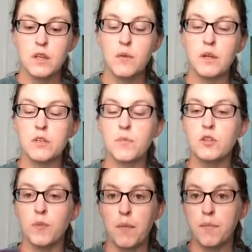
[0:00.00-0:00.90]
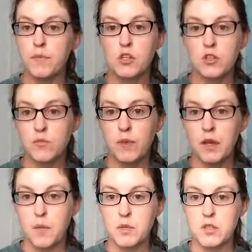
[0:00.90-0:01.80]
Anyways, mix them up. Just
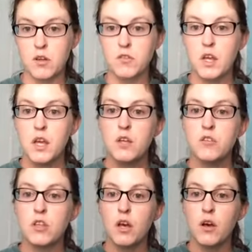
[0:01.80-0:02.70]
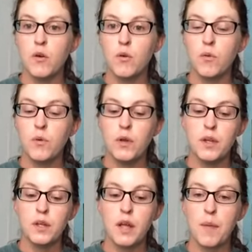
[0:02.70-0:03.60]
make opposite socks. So
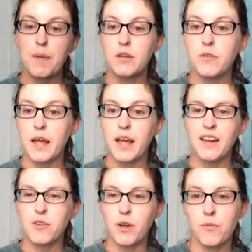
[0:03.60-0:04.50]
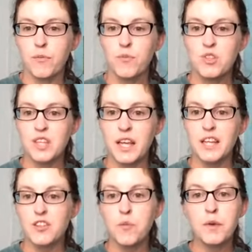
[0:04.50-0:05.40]
I may do that. I don't know. We'll see.
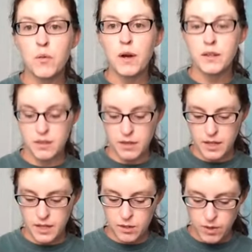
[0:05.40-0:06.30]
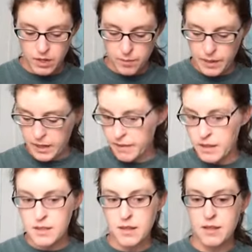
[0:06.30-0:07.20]
It's going to be a while till I get around to making
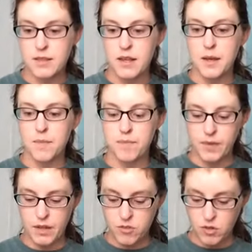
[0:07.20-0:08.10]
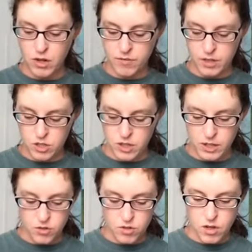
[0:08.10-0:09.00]
these, because I've still got to finish the
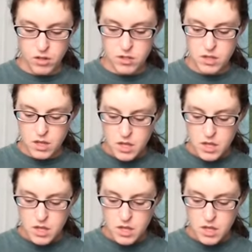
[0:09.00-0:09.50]
other socks.